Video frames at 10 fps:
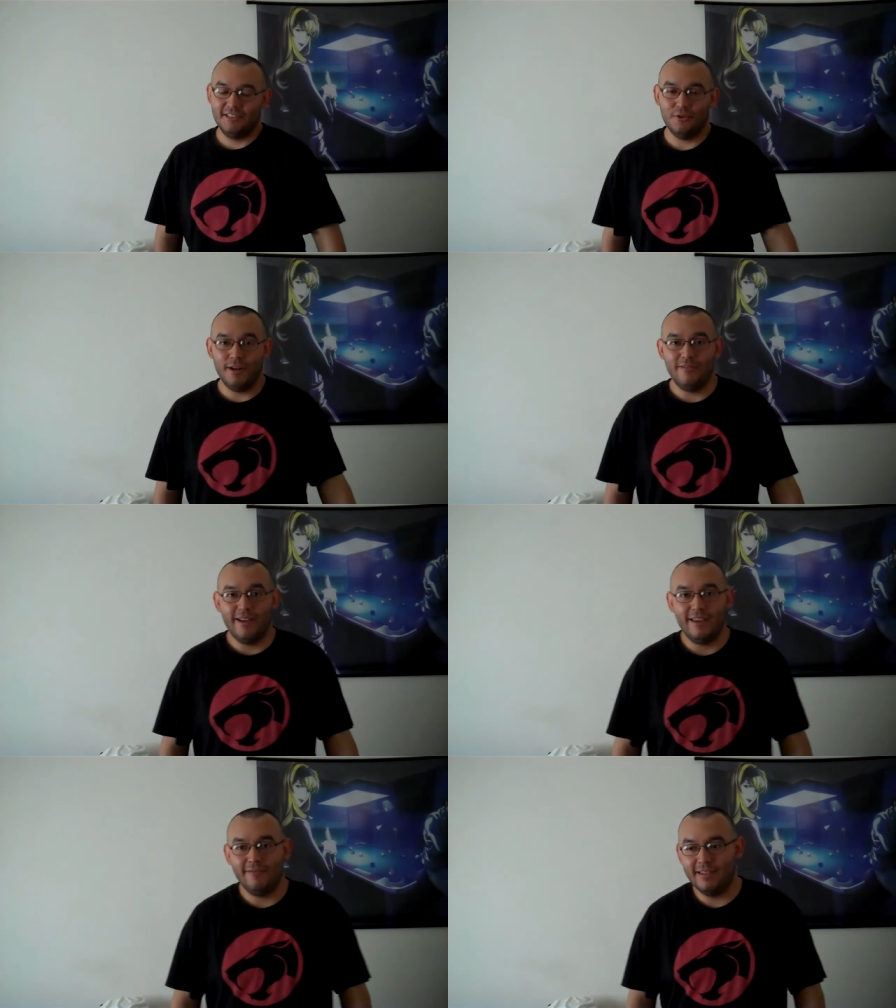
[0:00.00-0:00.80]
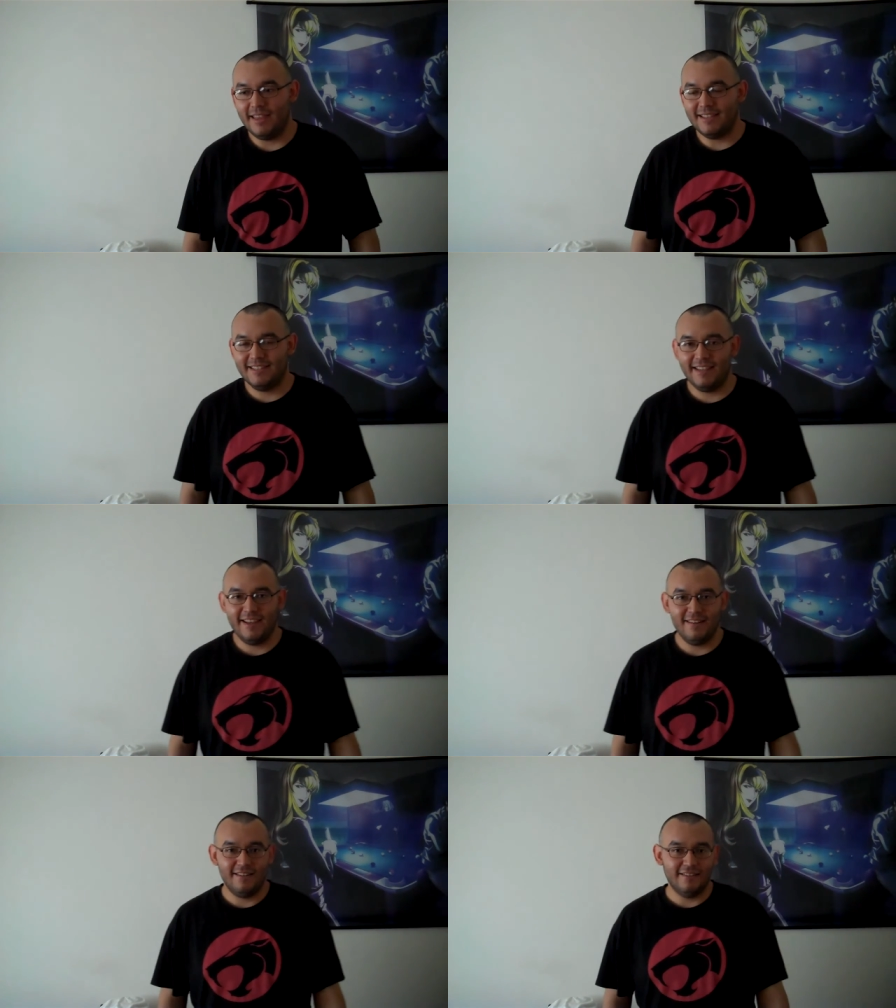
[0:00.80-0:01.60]
So anyway, with that
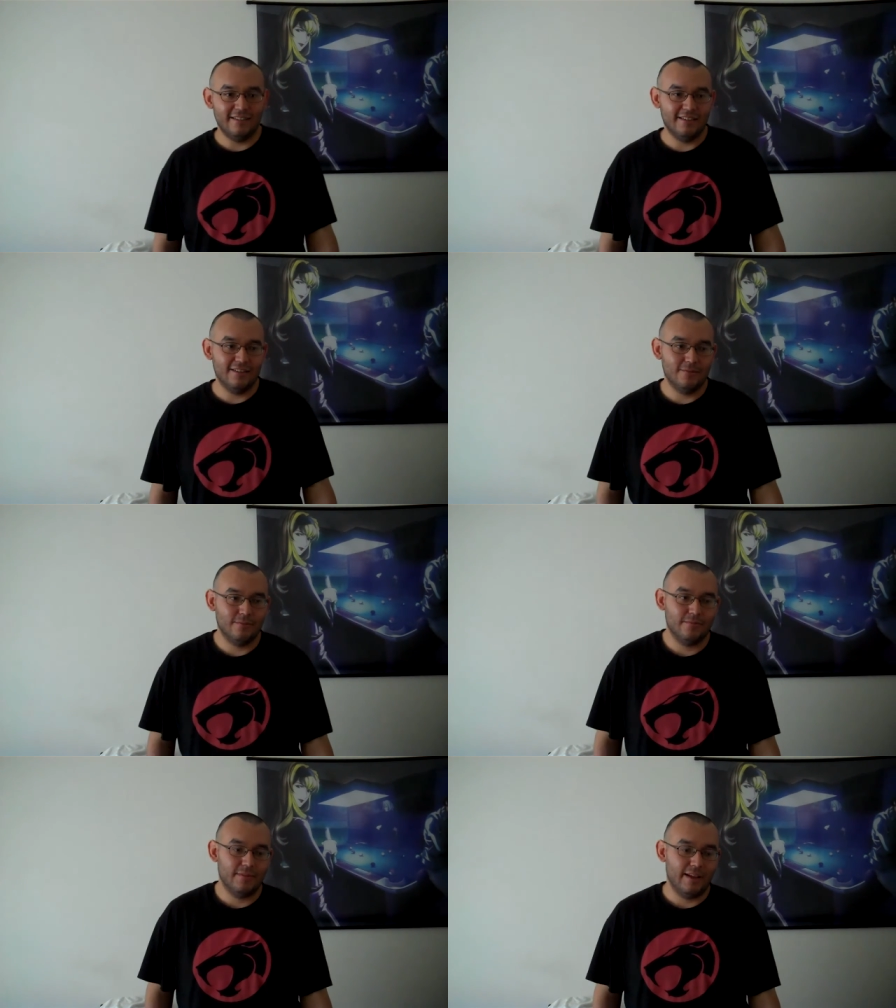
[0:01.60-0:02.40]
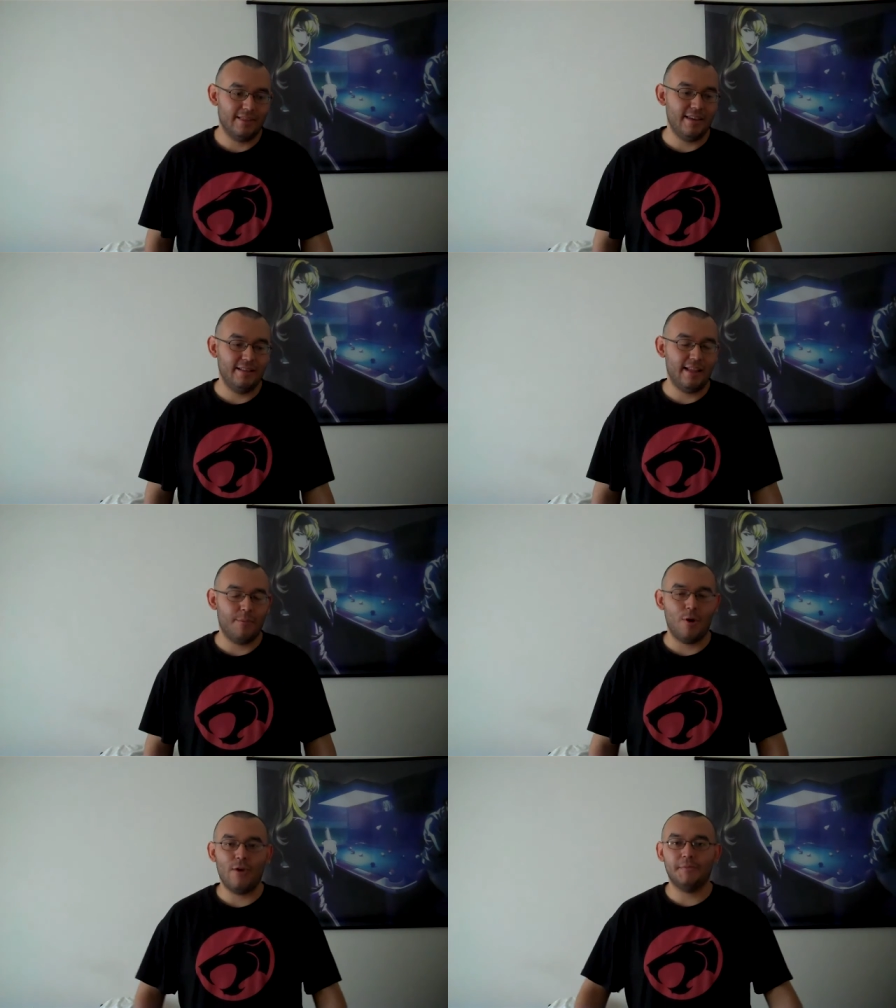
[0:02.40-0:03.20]
said, um, I think
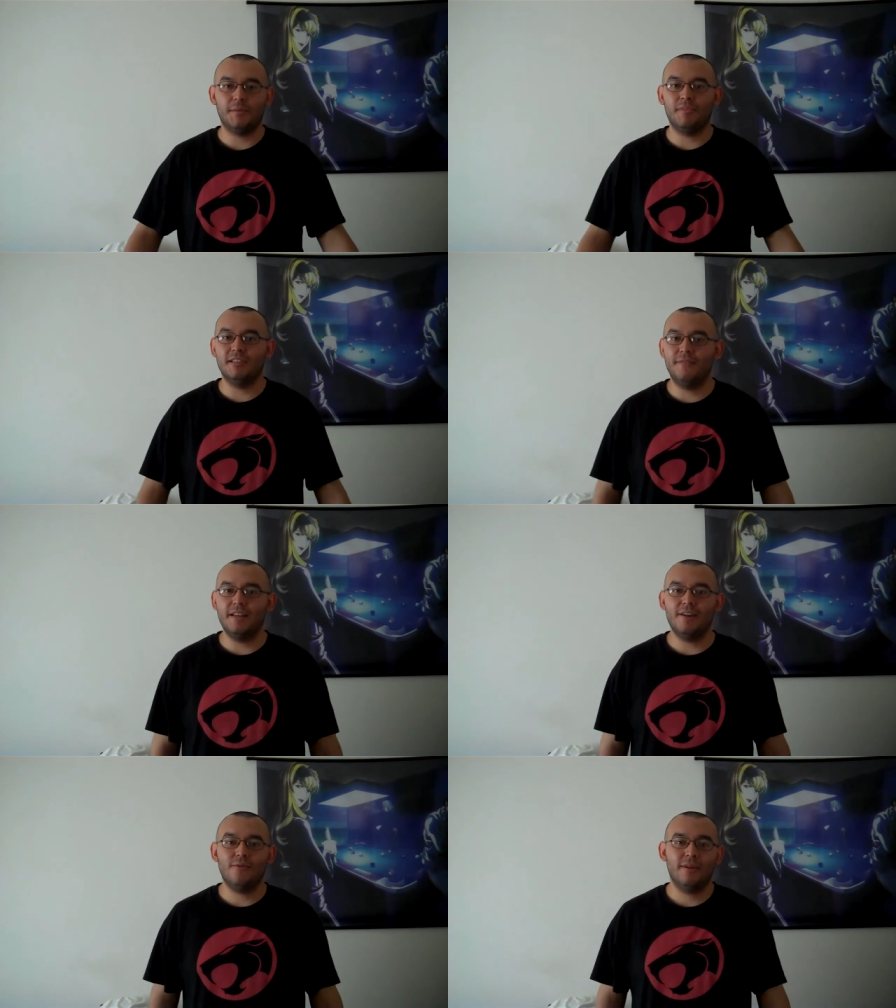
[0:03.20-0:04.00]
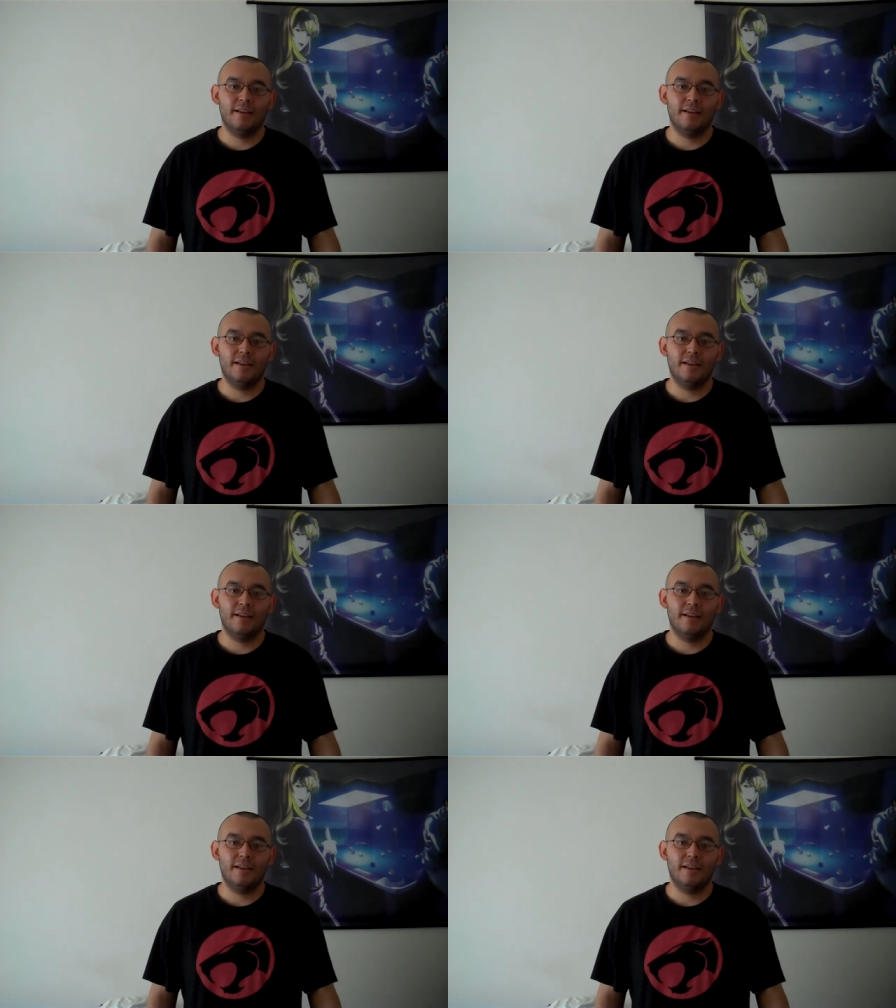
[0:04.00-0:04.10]
that about wraps up this video.